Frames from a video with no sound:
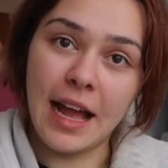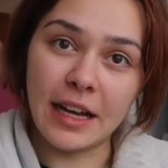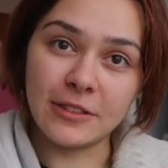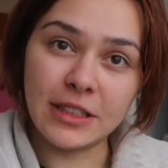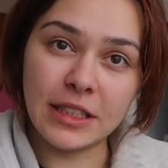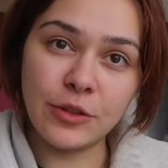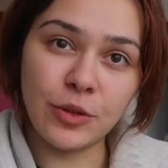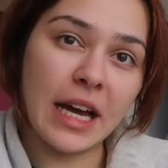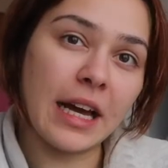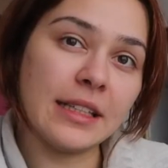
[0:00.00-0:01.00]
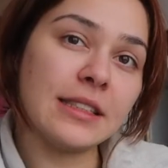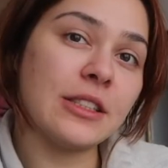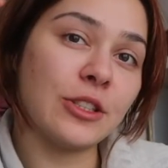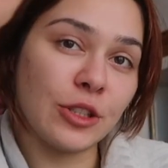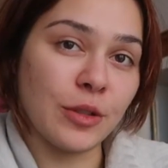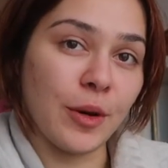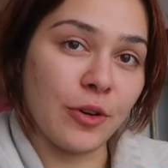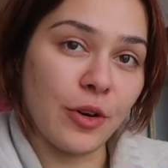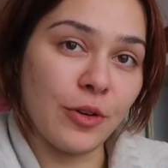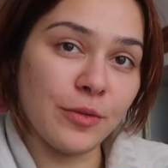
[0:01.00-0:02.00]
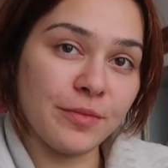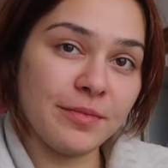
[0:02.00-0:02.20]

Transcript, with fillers: I'll see you guys tomorrow.